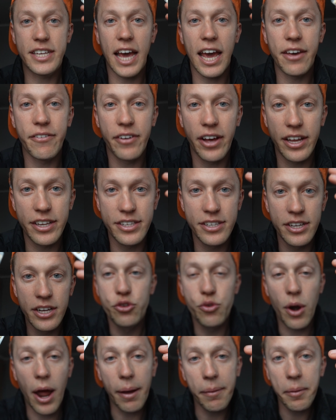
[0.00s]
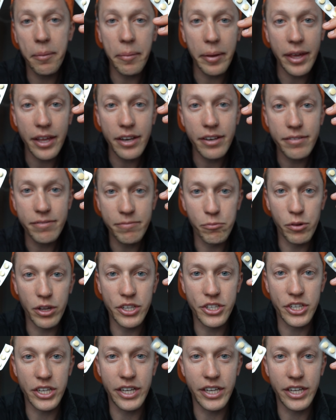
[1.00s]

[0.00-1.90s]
gave us Dramamine, which